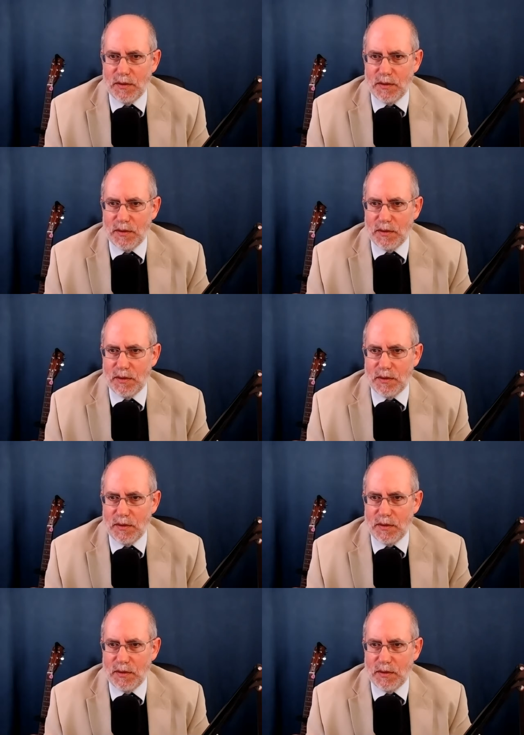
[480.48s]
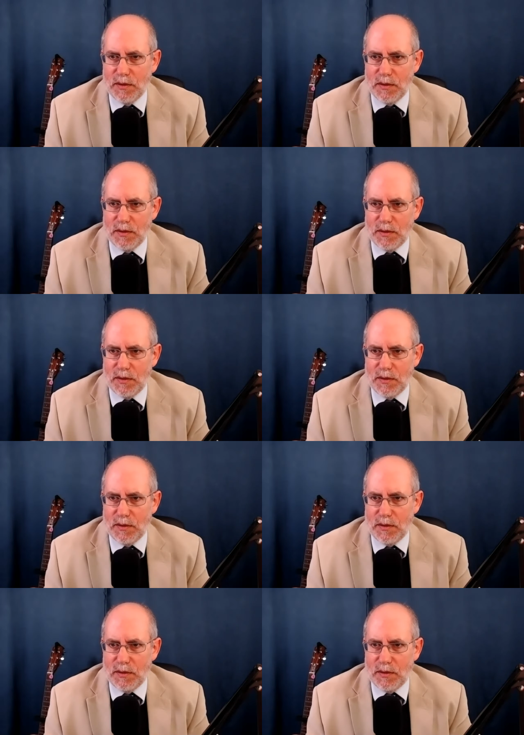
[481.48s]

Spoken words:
Nobody speaks.